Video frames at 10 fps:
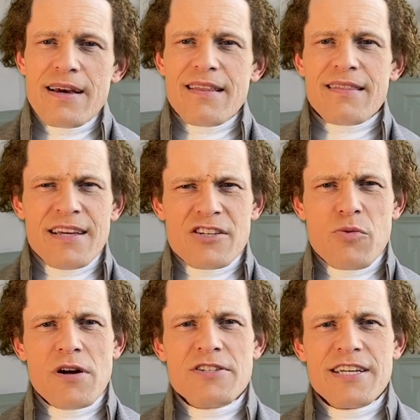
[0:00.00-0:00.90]
This
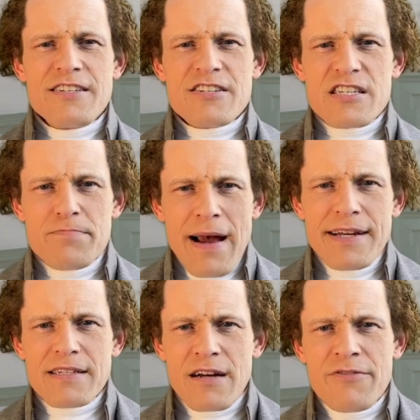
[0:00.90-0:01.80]
was in
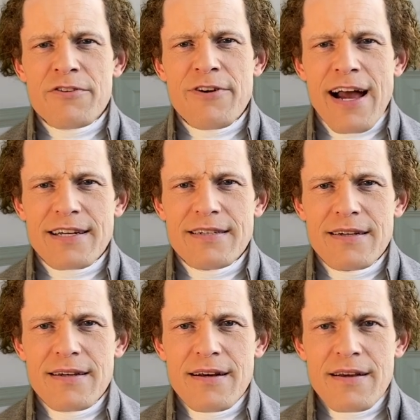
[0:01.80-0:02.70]
spite of the fact
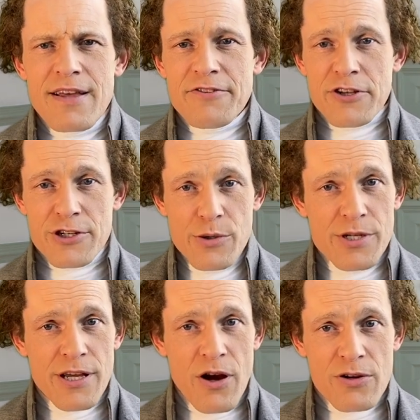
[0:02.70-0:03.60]
that the
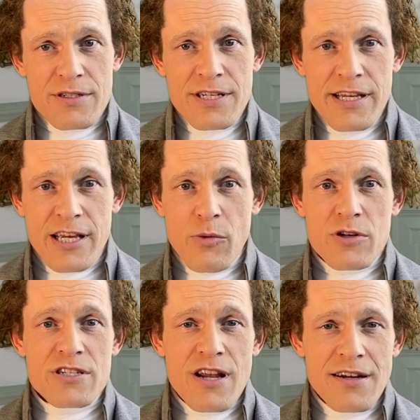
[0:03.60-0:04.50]
duty on tea
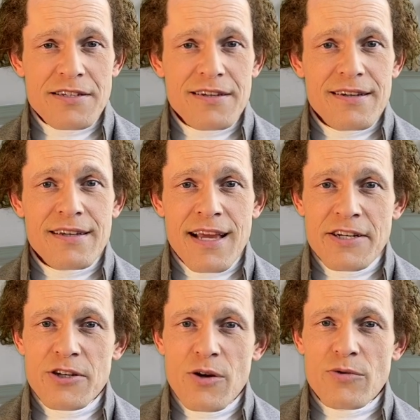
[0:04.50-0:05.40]
was not
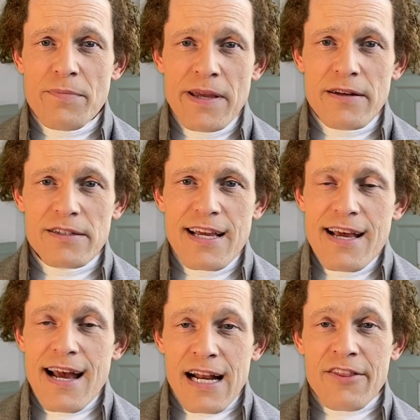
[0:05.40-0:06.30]
yet repealed,
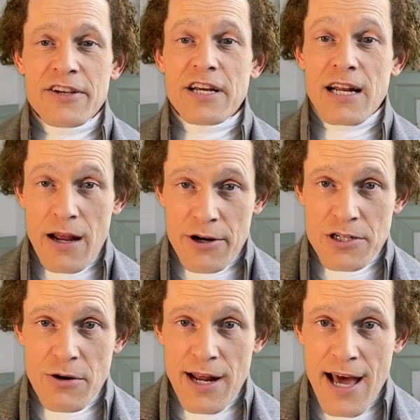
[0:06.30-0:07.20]
and the
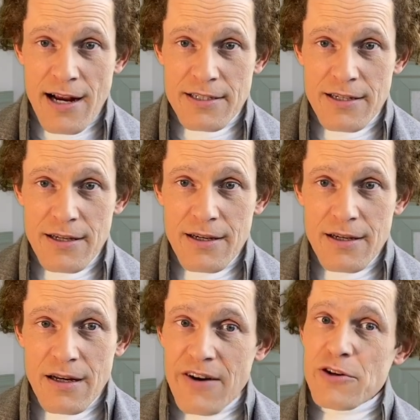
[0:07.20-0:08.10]
Declaratory Act
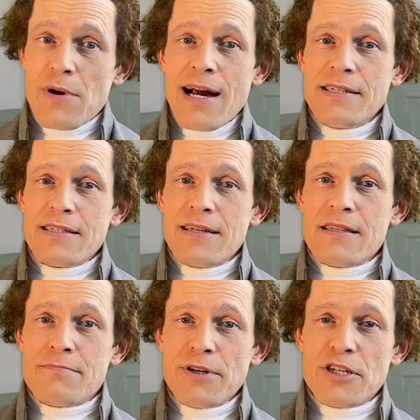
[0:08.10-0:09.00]
of a right in
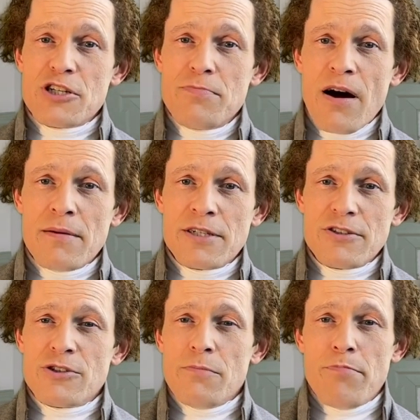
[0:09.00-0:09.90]
the British Parliament
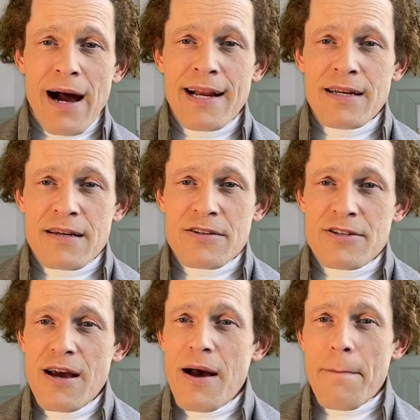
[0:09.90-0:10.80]
to bind us
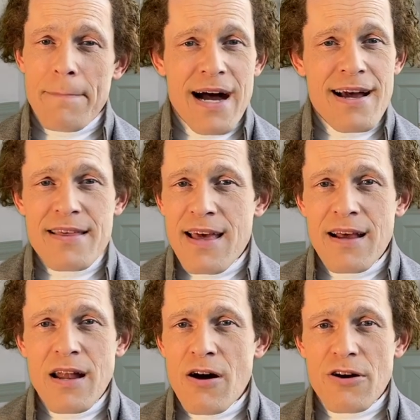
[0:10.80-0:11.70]
by their
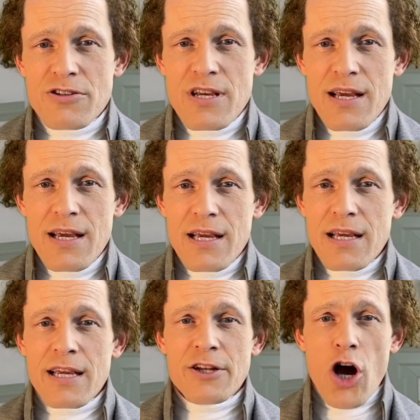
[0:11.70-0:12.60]
laws
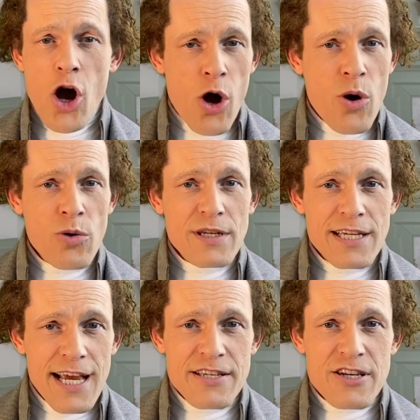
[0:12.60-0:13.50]
in all
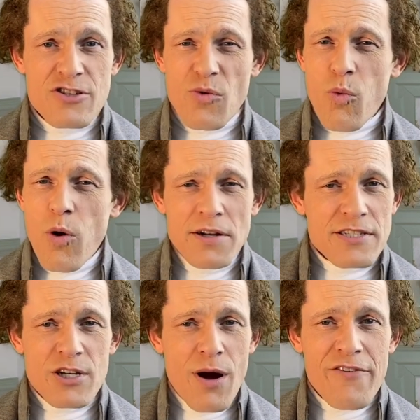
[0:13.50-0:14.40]
cases
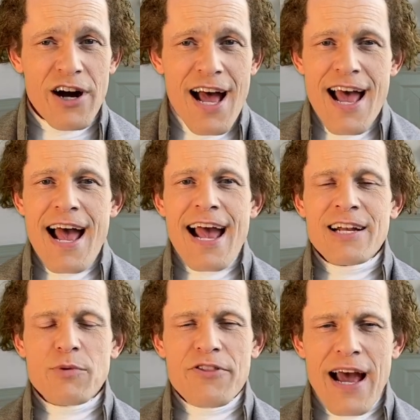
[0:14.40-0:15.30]
whatsoever and
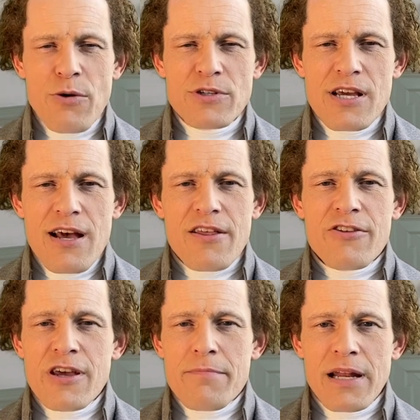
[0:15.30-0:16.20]
without
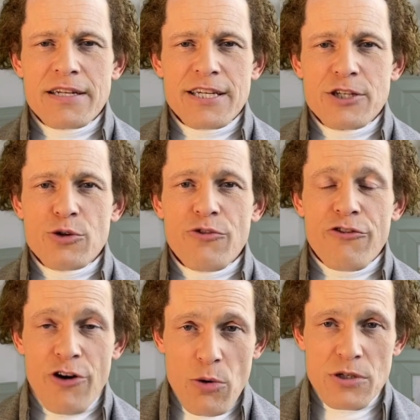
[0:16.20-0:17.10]
the ability to
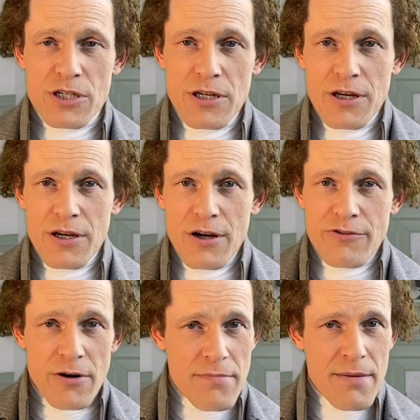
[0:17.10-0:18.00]
vote
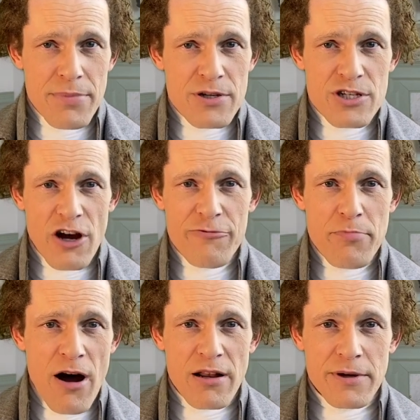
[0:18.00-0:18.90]
for members of
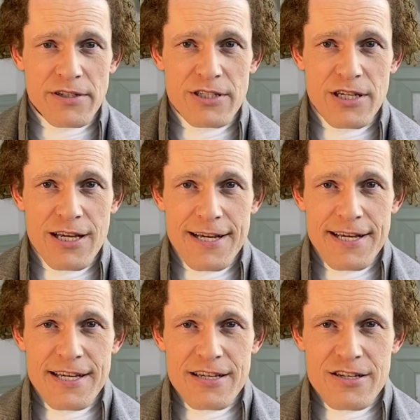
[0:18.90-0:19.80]
parliament
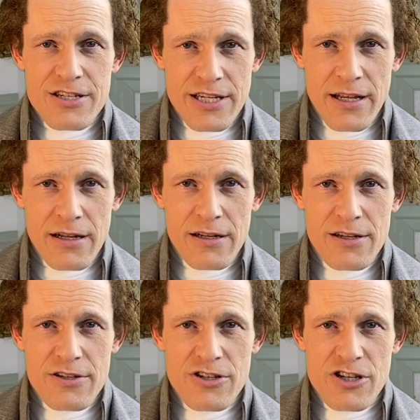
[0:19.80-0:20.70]
still
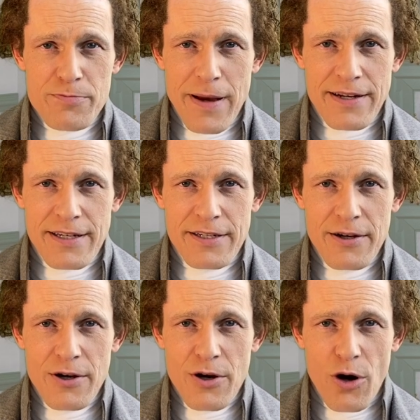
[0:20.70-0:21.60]
suspended
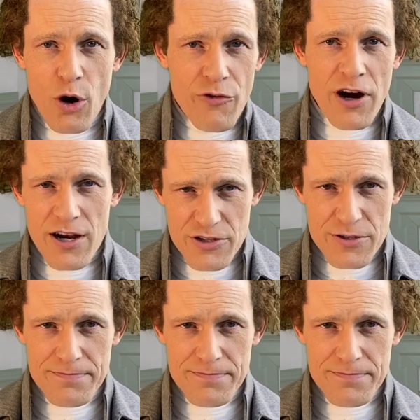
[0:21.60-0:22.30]
over us.